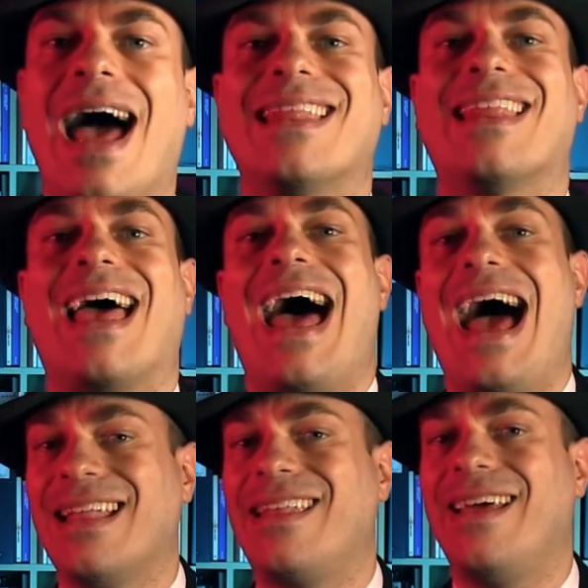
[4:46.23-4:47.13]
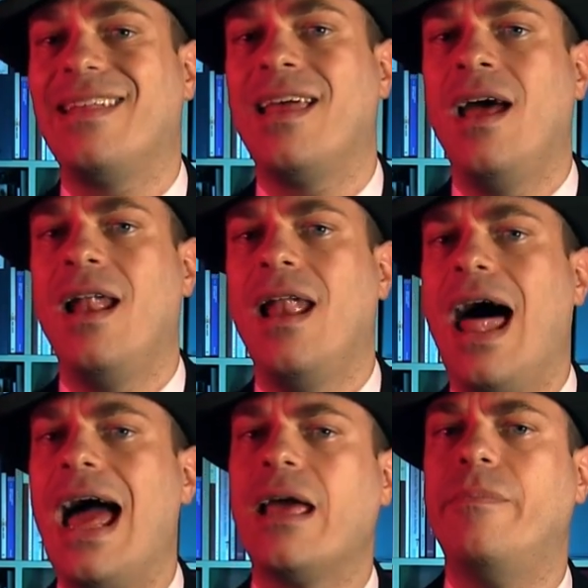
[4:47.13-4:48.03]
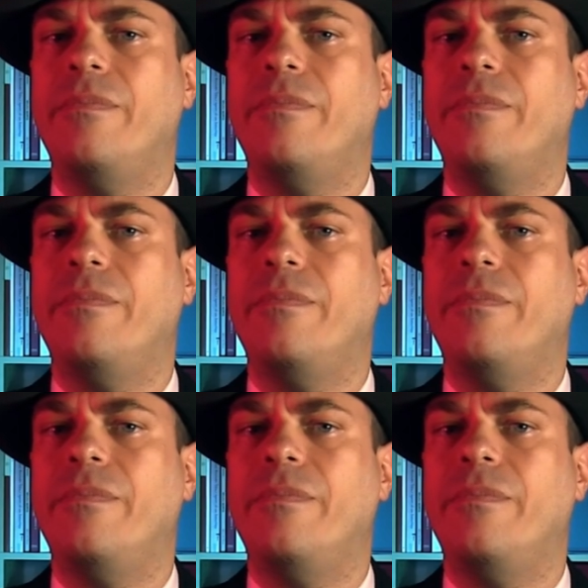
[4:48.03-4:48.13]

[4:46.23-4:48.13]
and acted like a